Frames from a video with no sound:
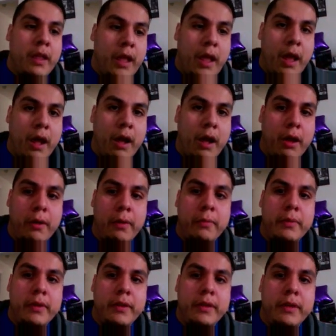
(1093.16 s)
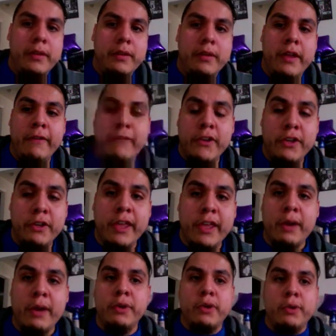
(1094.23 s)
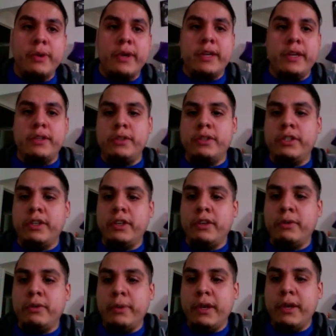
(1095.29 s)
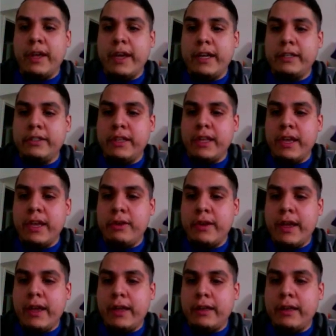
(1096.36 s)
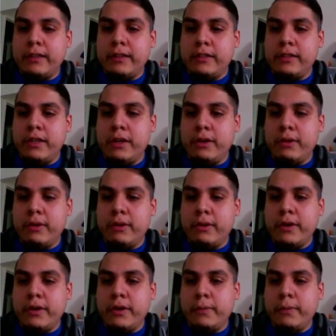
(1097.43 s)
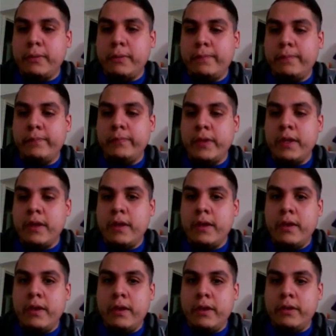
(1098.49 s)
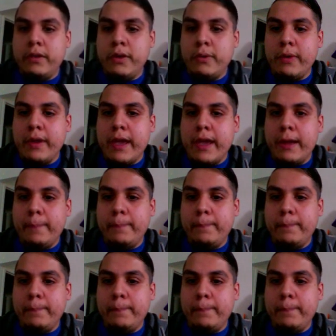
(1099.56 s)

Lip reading: if you do that real quick, you should realize that you get 0, you get